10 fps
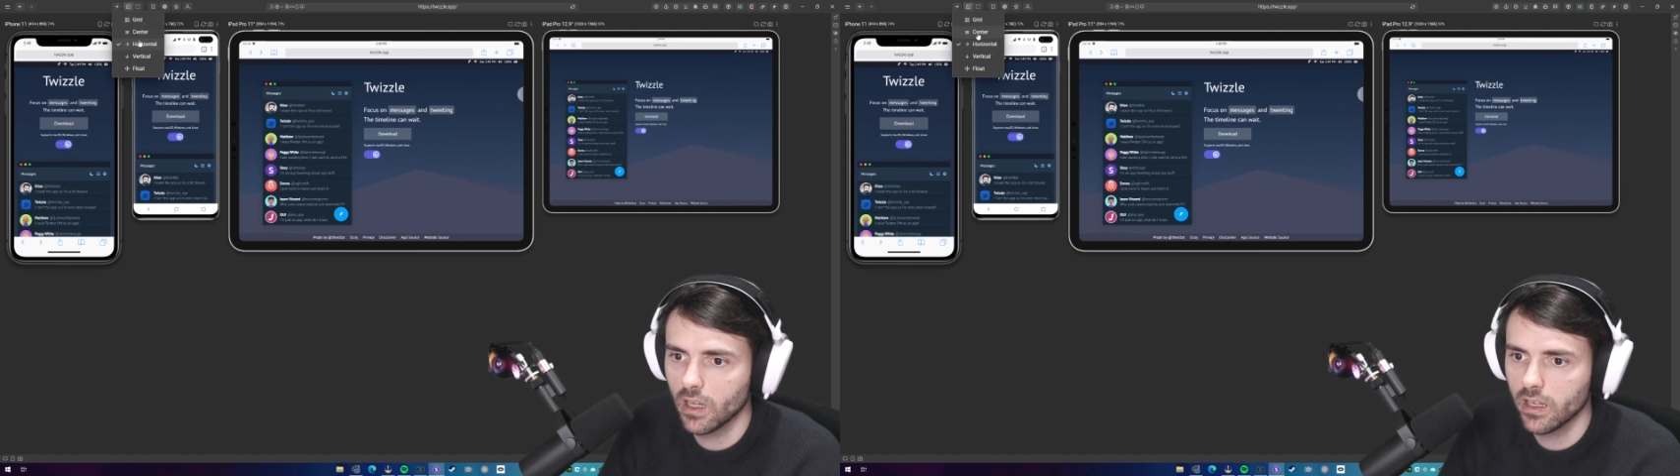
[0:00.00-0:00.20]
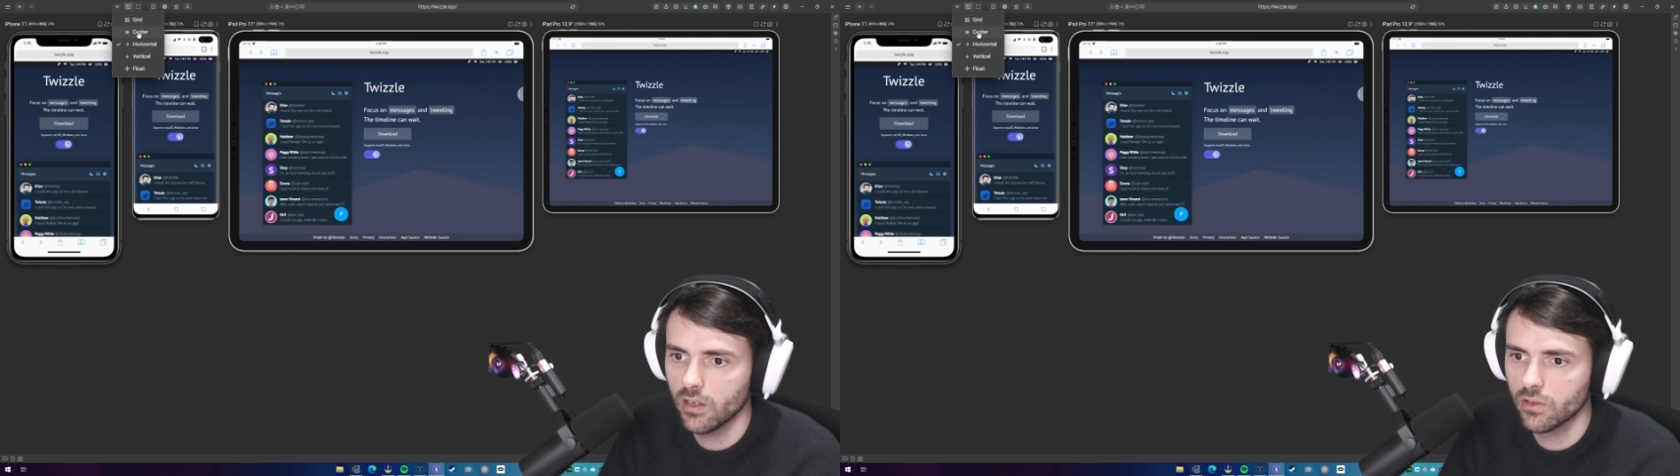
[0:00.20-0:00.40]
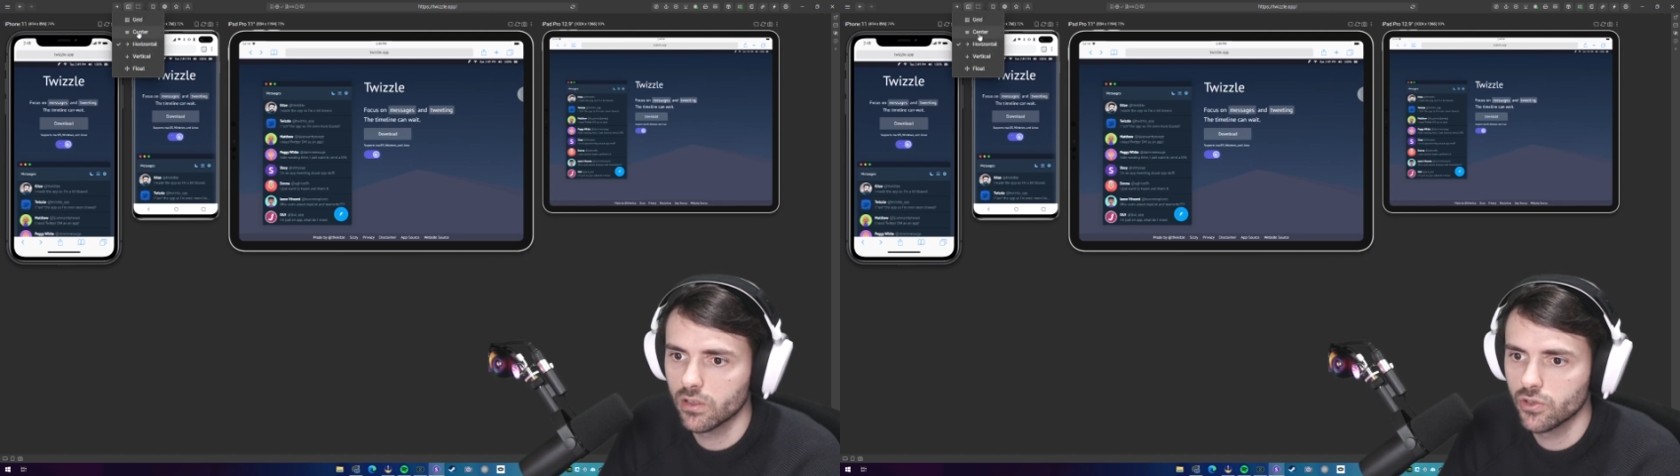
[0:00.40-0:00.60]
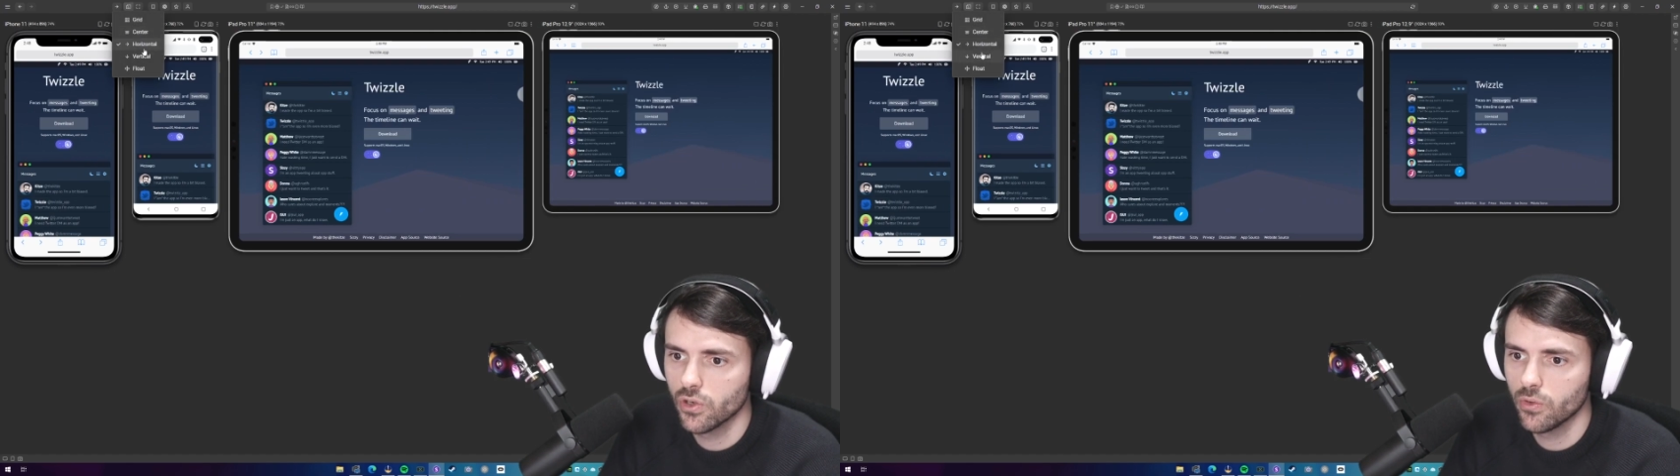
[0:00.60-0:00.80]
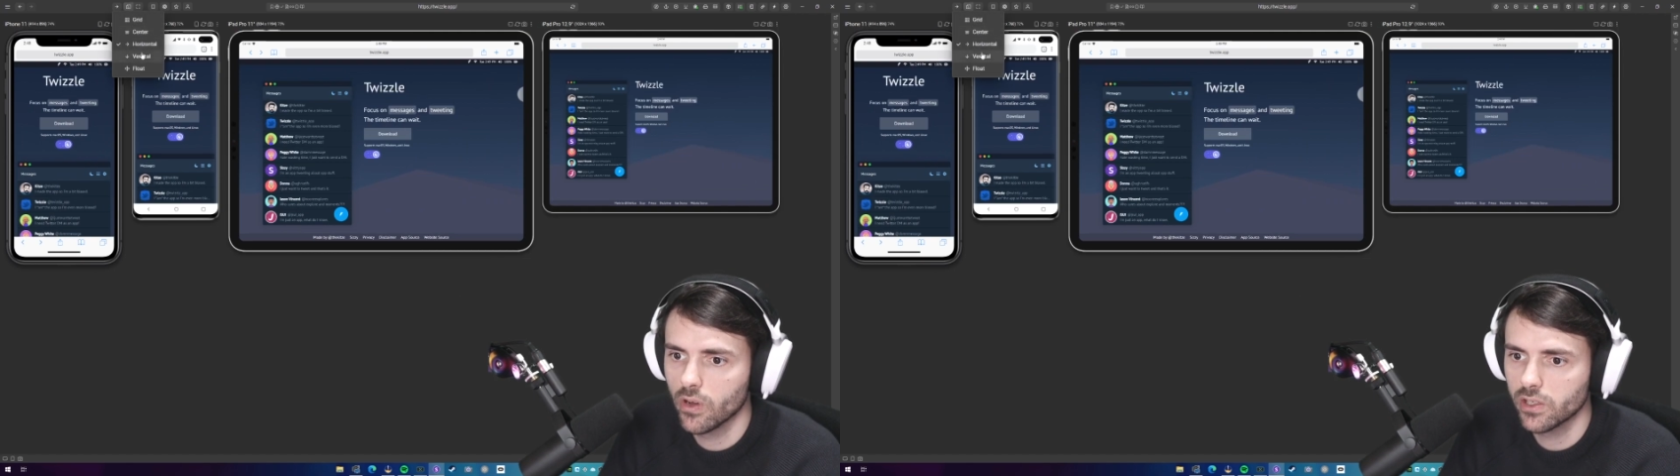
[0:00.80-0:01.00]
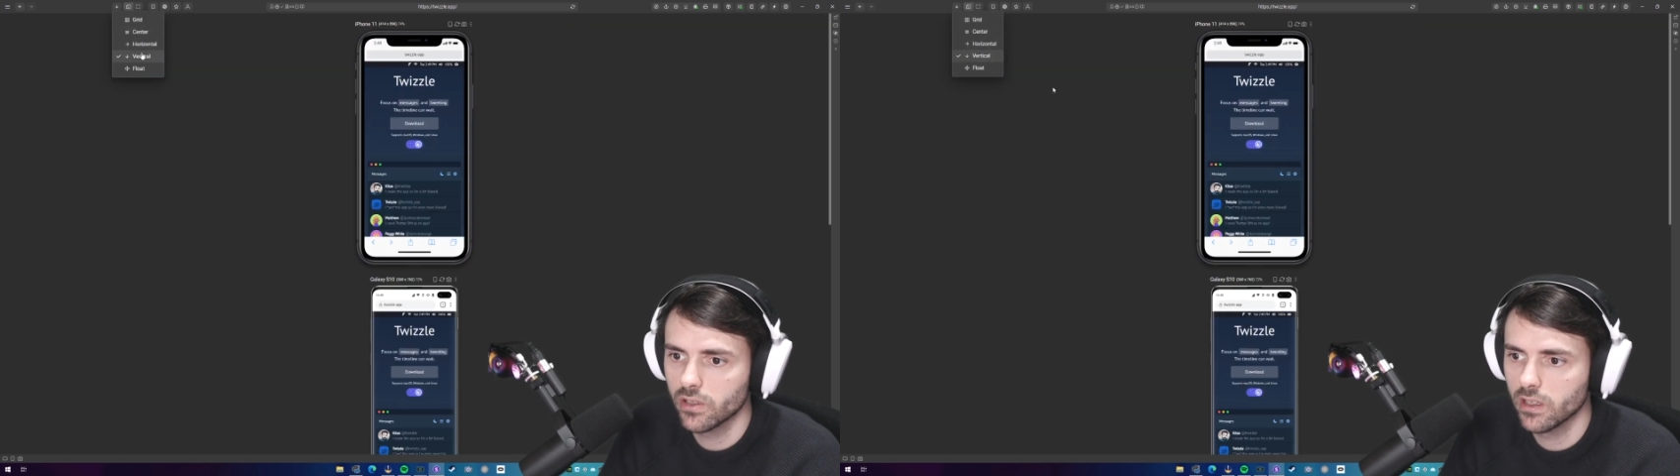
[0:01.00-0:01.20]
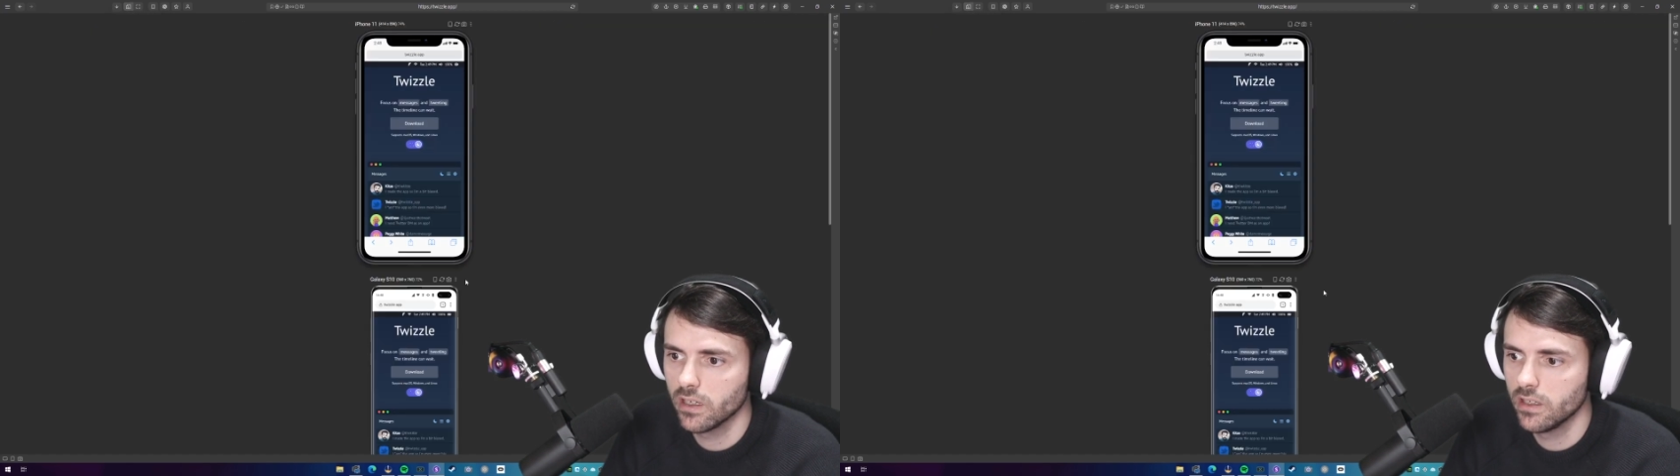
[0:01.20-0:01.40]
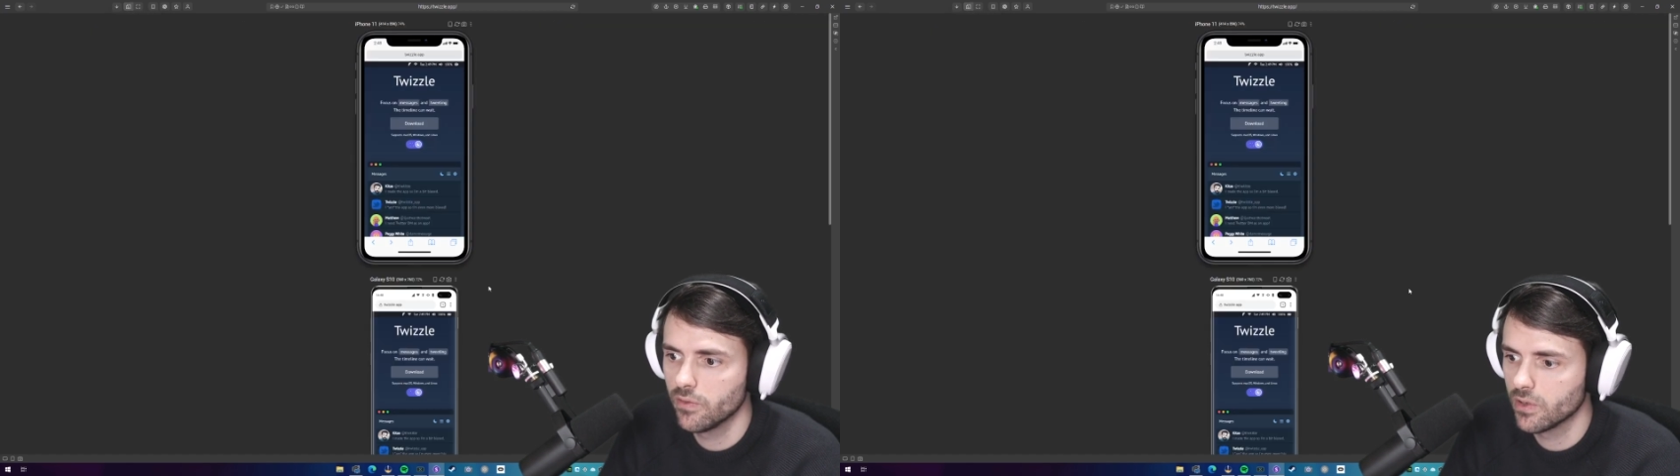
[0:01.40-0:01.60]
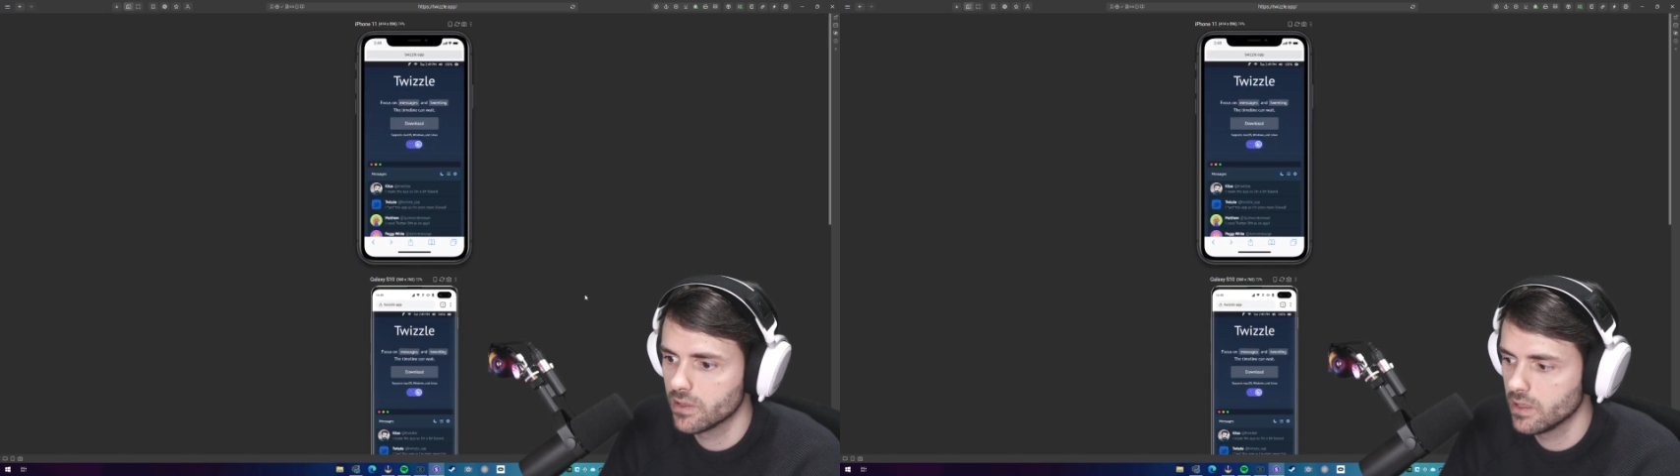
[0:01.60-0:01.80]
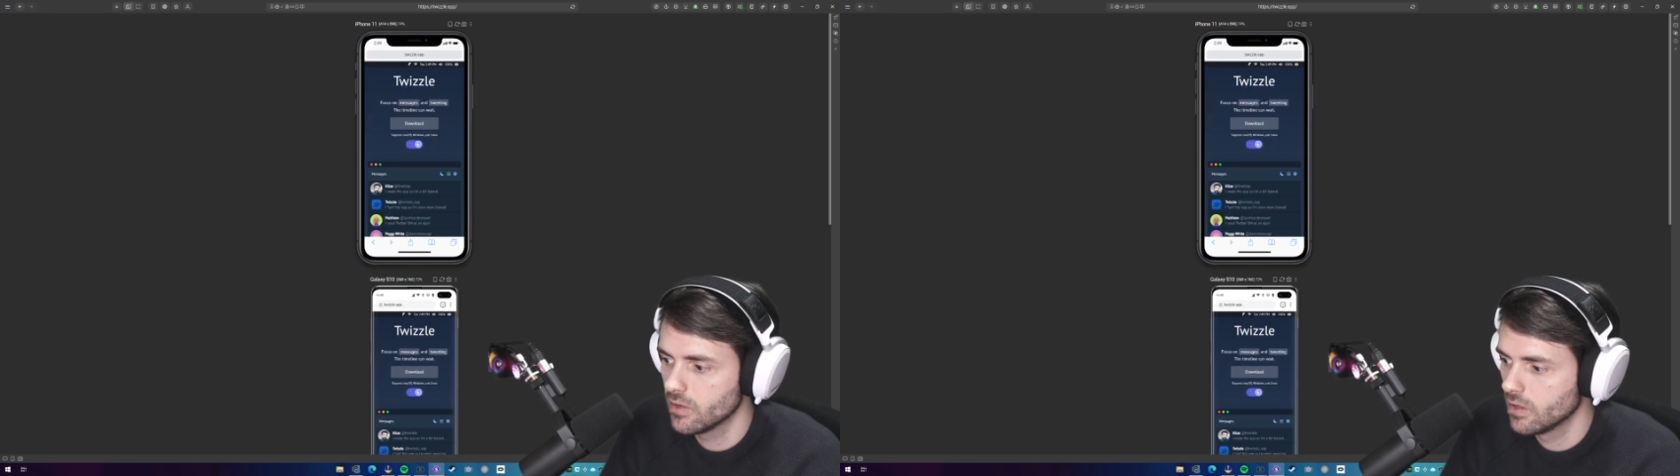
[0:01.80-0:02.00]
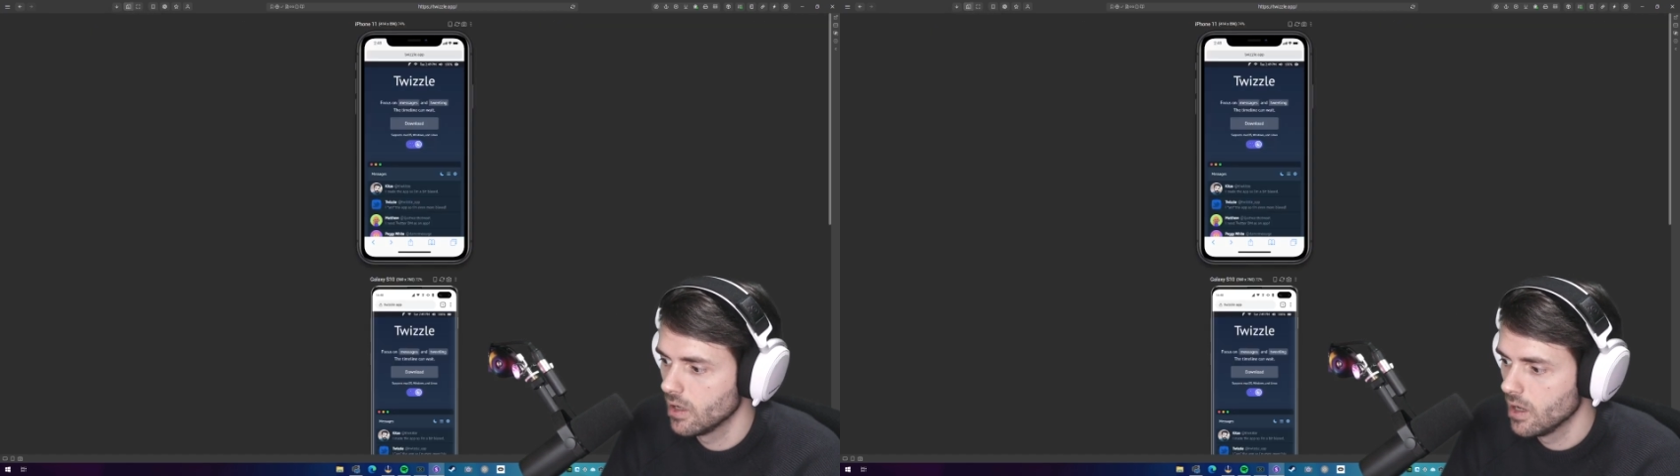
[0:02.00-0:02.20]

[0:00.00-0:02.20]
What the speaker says: I cannot show you actually any difference here,